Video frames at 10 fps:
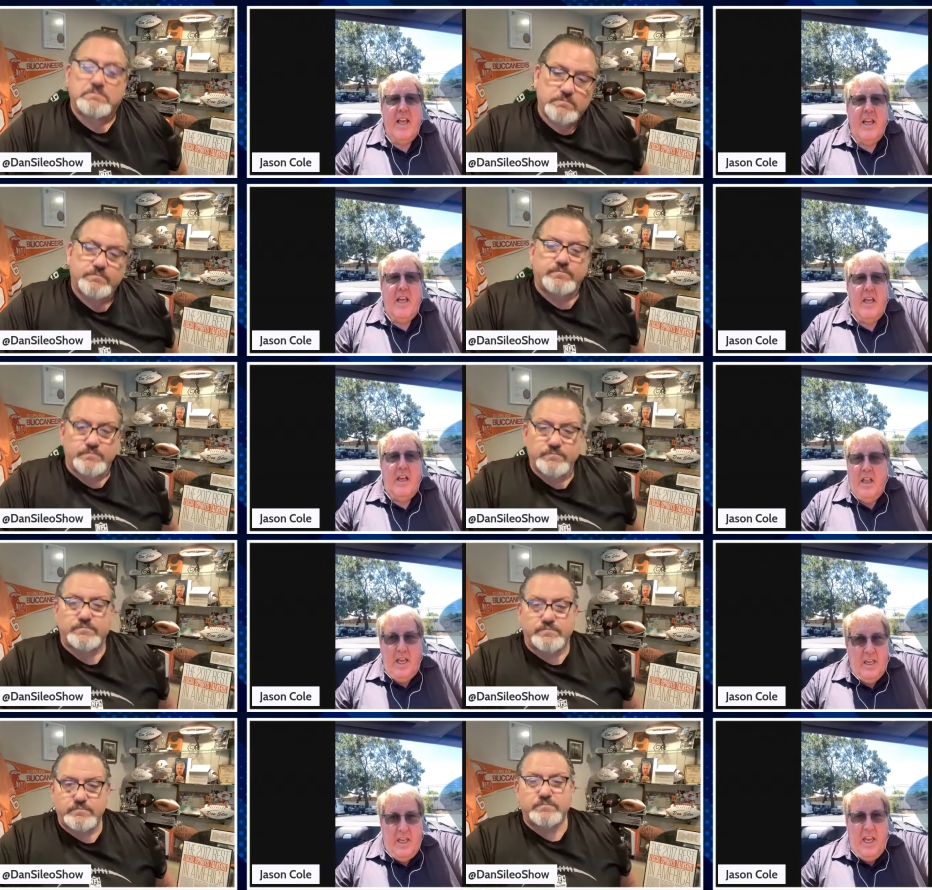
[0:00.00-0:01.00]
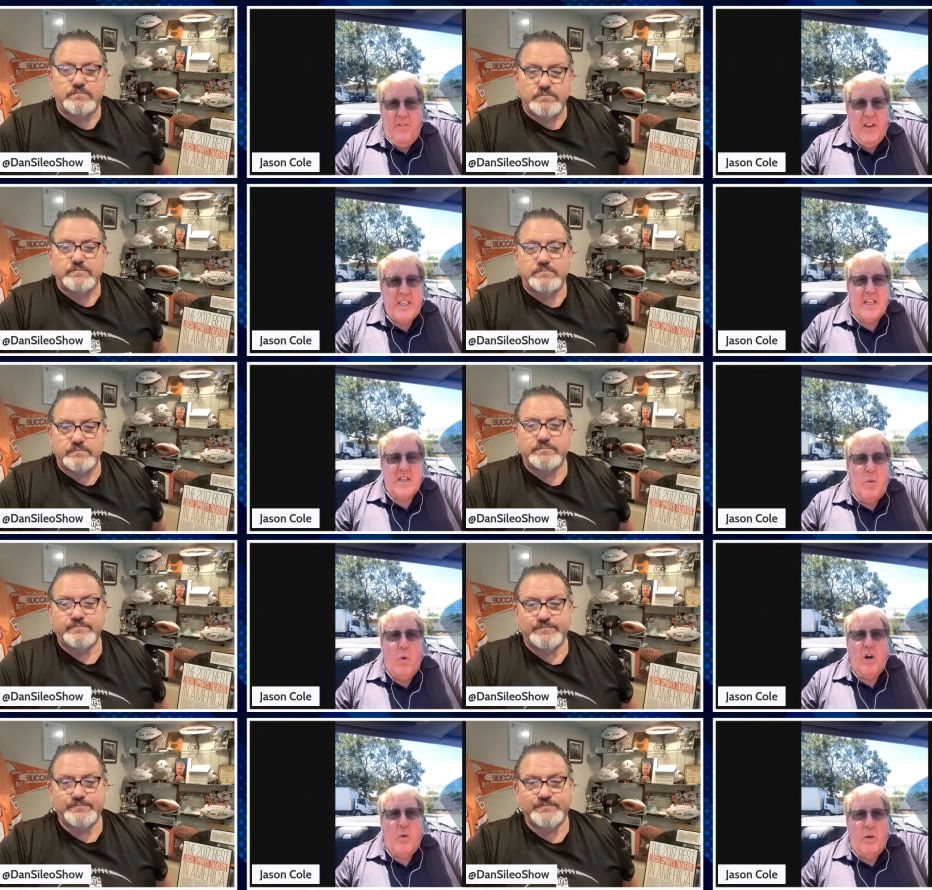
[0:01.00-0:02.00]
Speaker 1: It, like, if it doesn't work
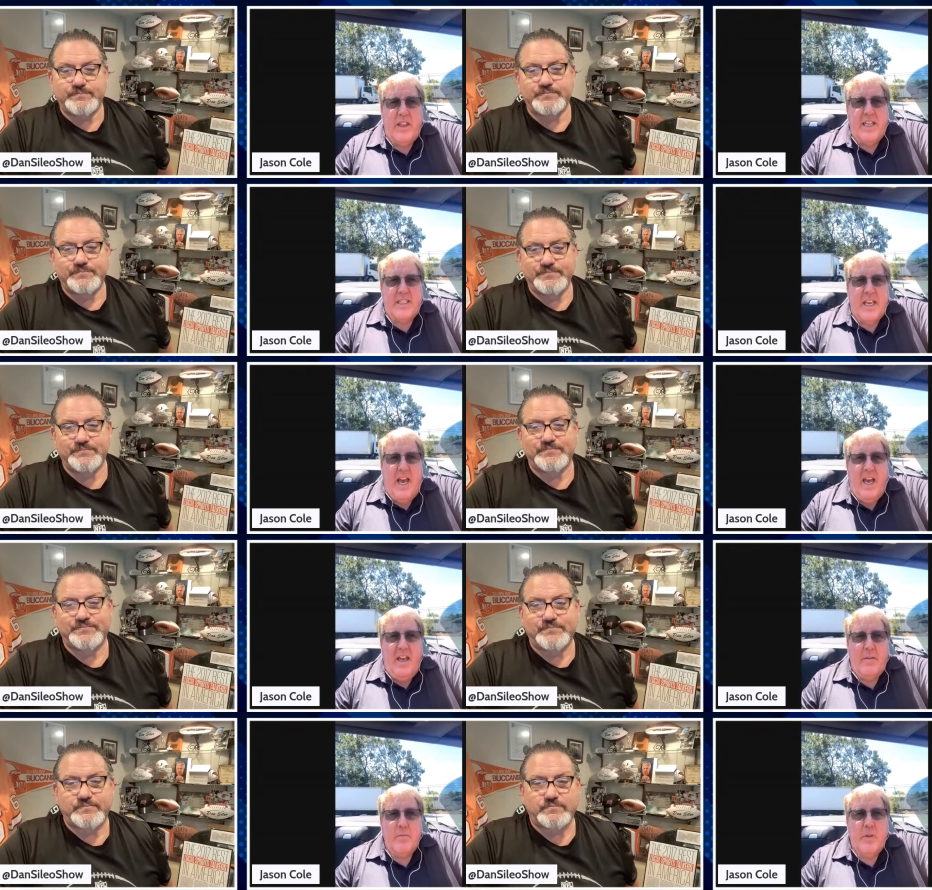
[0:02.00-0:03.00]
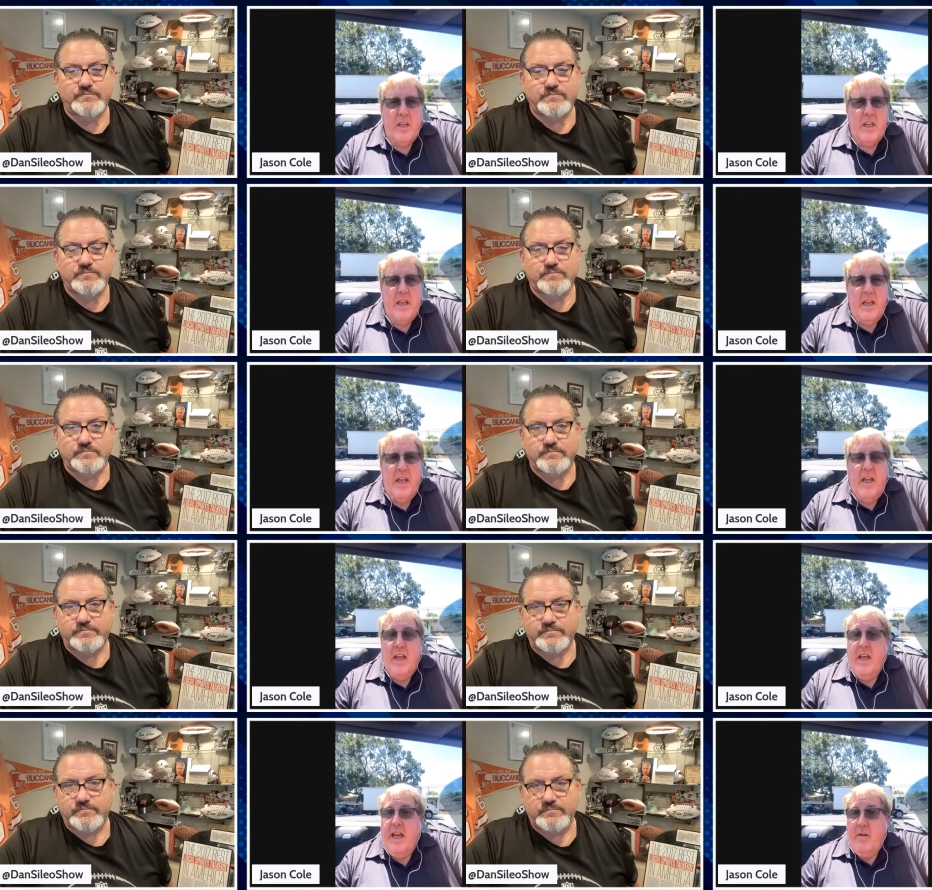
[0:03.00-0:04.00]
with this guy,
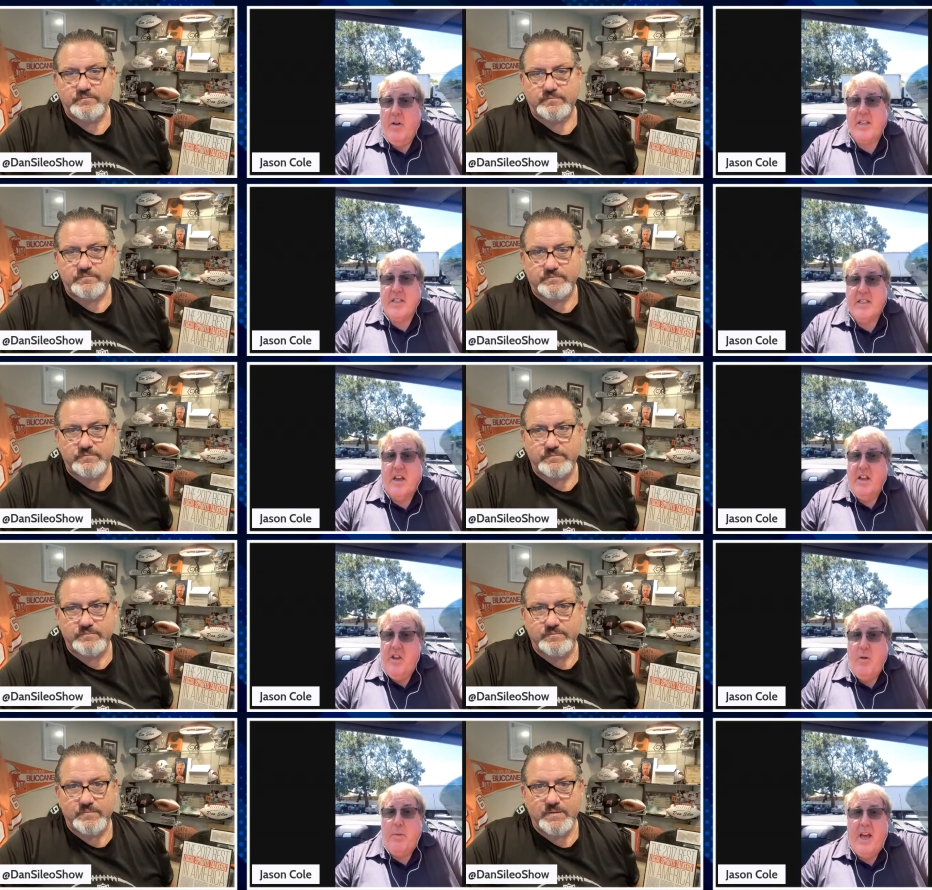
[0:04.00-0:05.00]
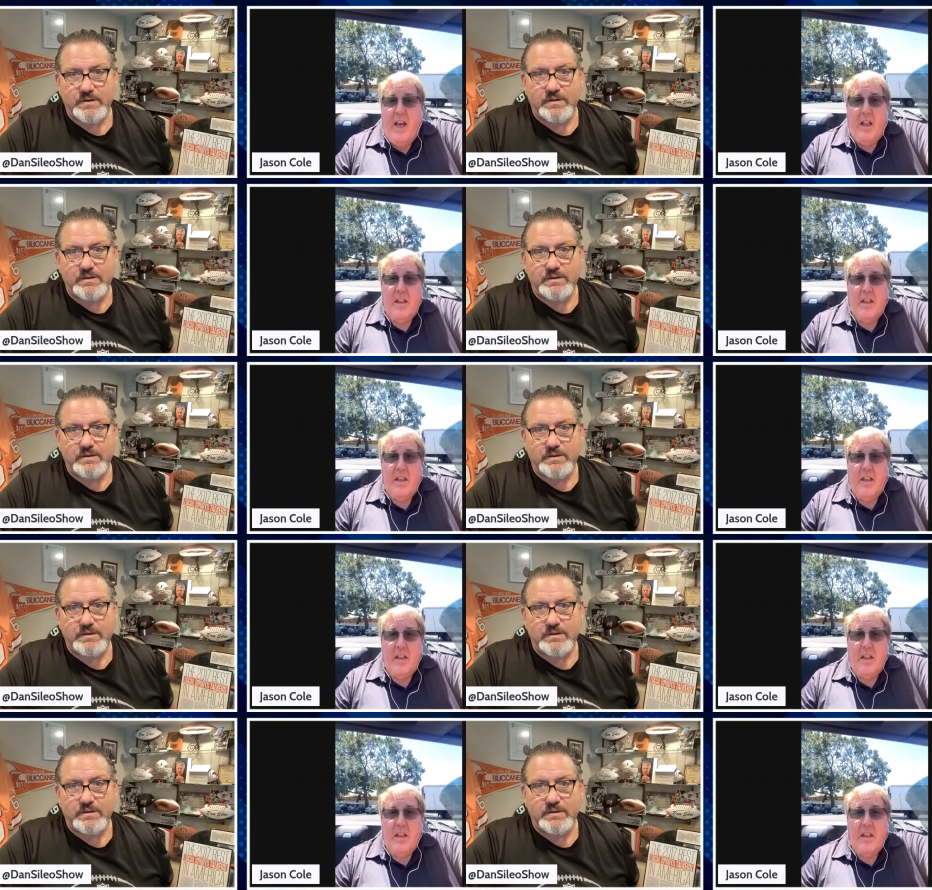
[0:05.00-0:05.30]
hey, Russ, it's on you, pal.